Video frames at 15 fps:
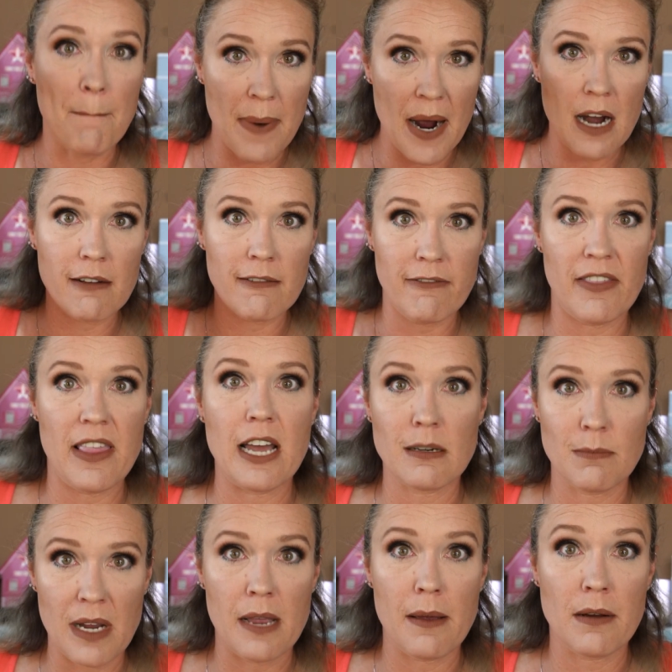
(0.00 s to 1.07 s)
above that
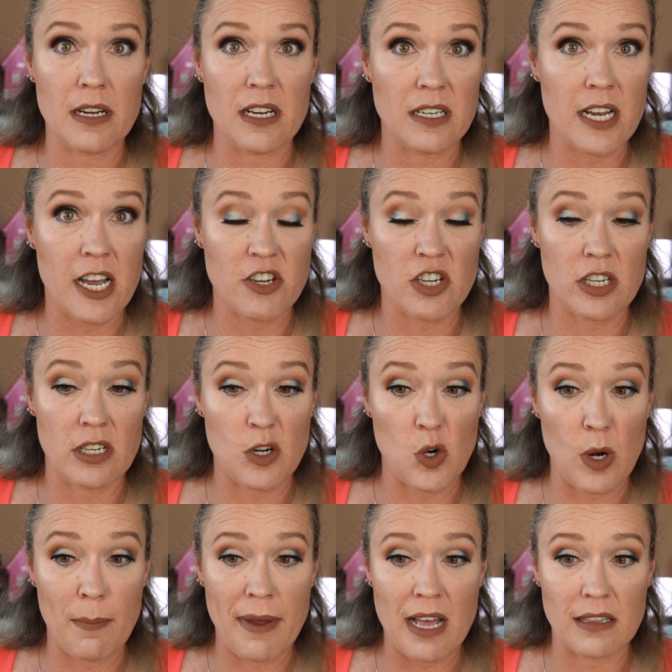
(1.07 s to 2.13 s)
of my Natasha
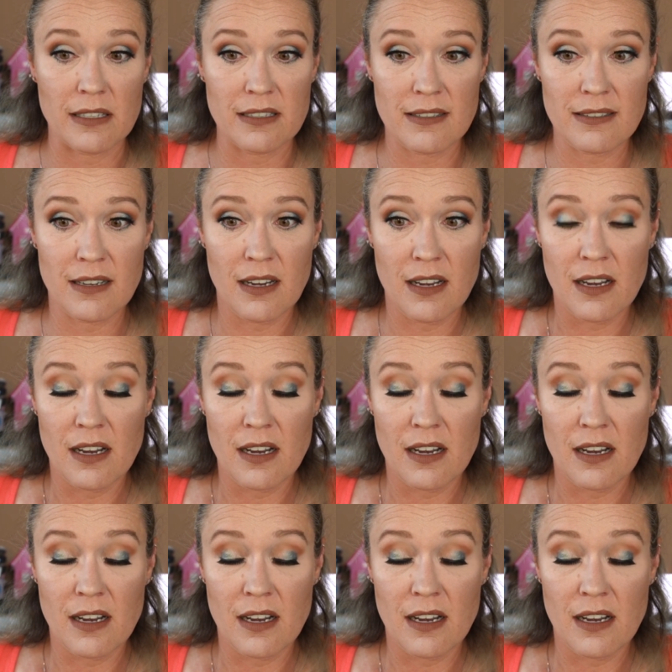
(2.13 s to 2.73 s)
Denona palettes.